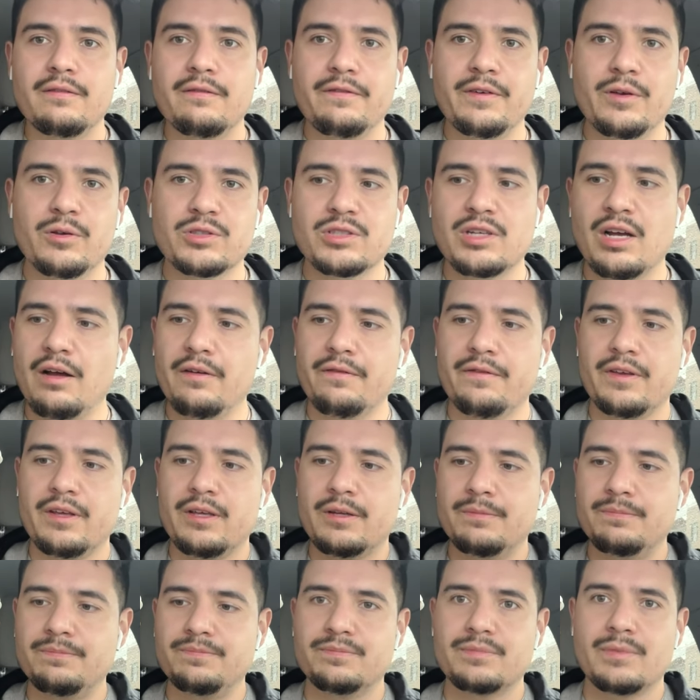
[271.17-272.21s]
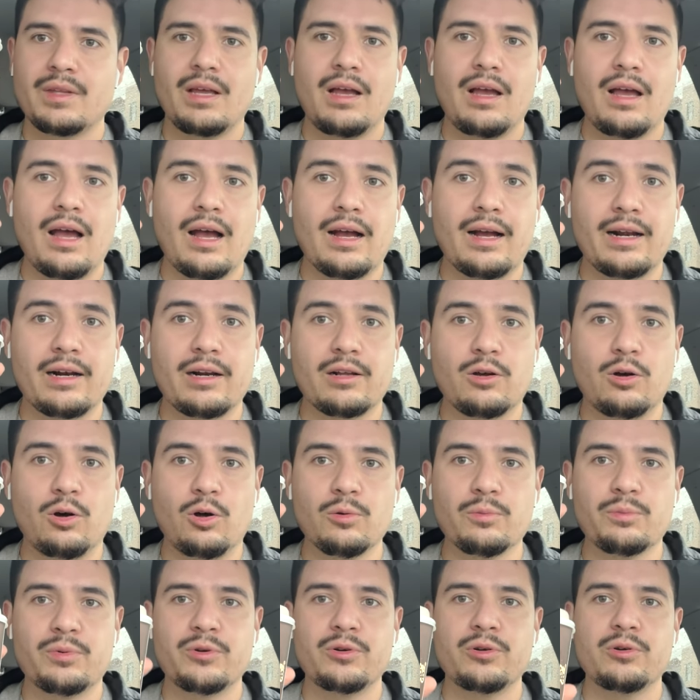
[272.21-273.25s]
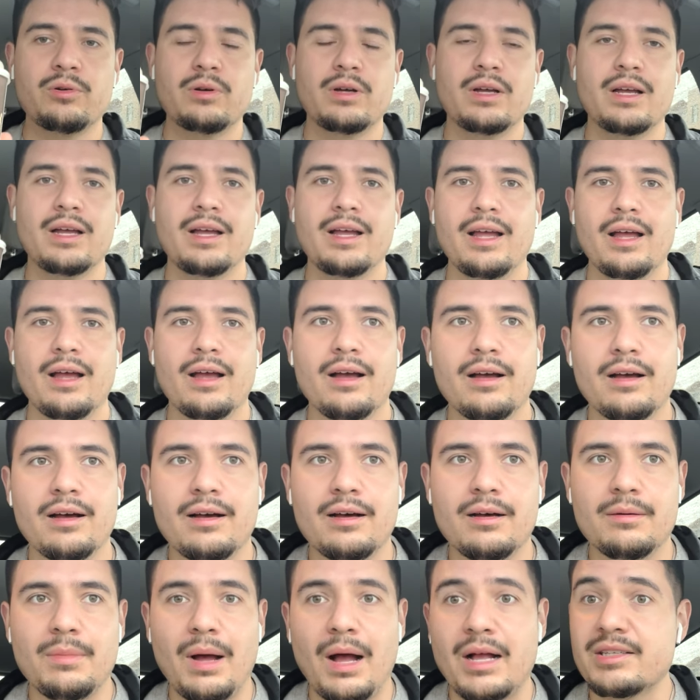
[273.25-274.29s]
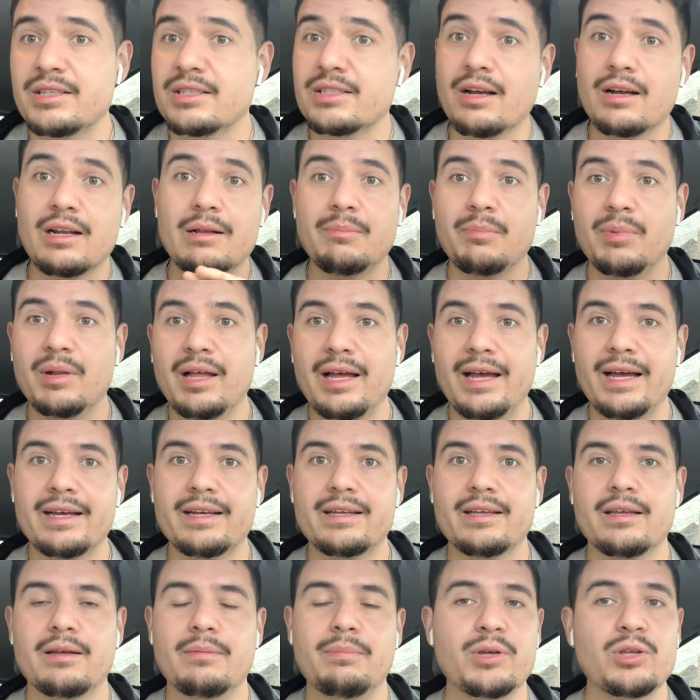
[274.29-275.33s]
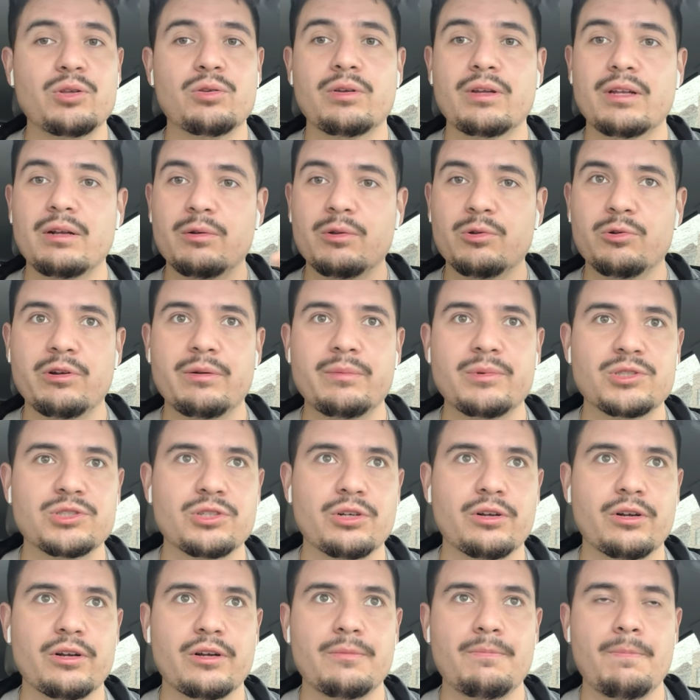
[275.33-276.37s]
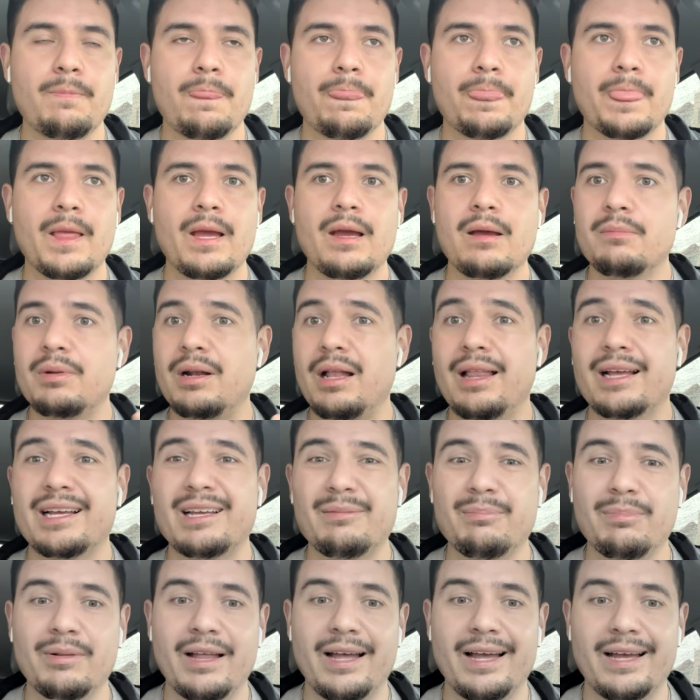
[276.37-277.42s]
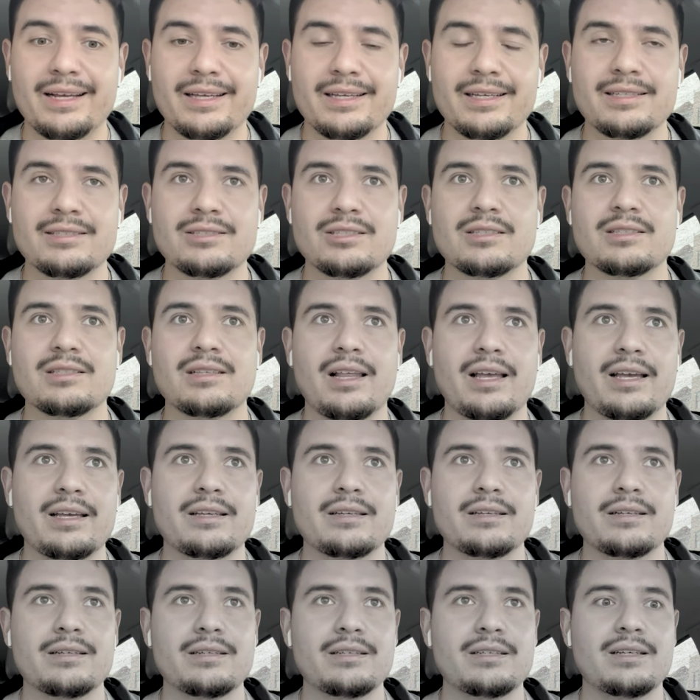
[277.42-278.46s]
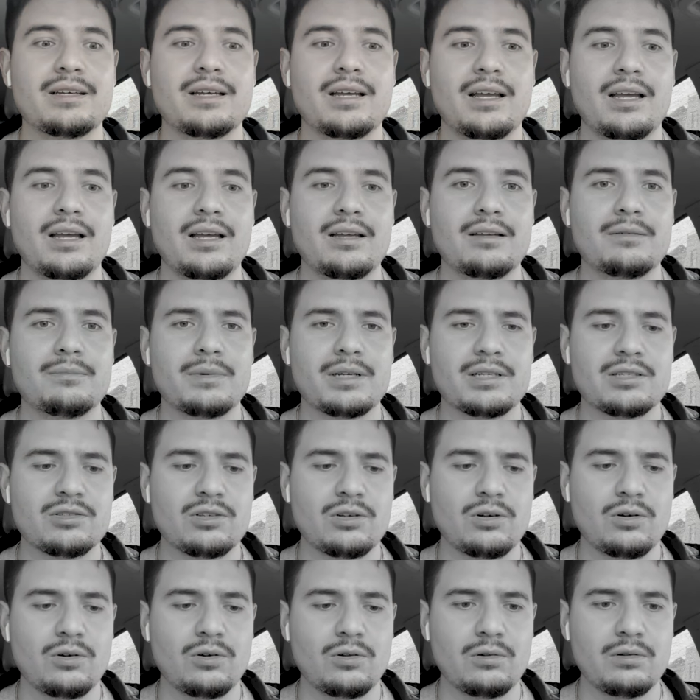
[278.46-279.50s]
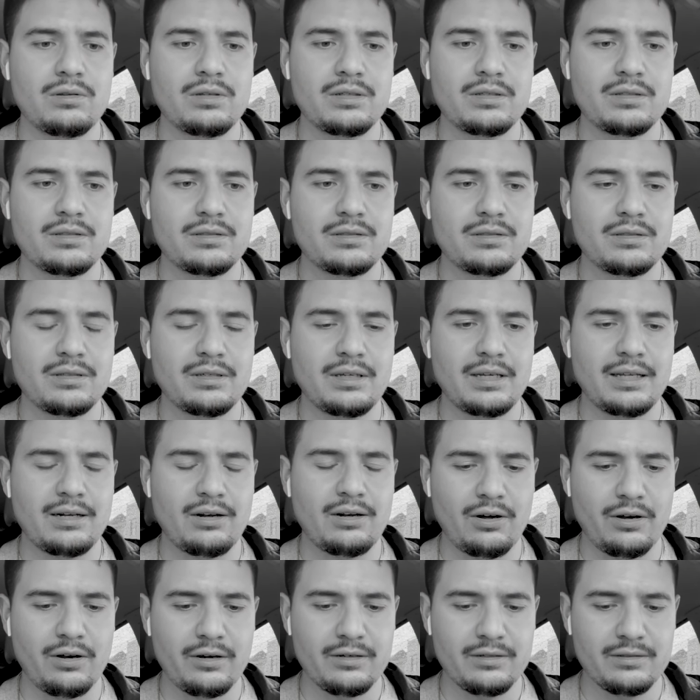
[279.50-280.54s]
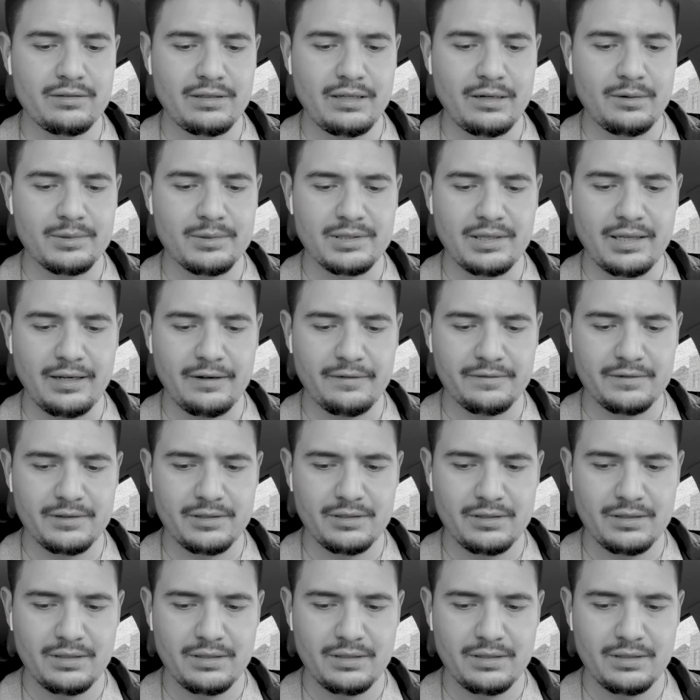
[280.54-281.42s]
Phil's Coffee. I got a cold brew. Um, I just got it black, but you can get it with cream and sugar. But I like it black, just like my soul and heart that was left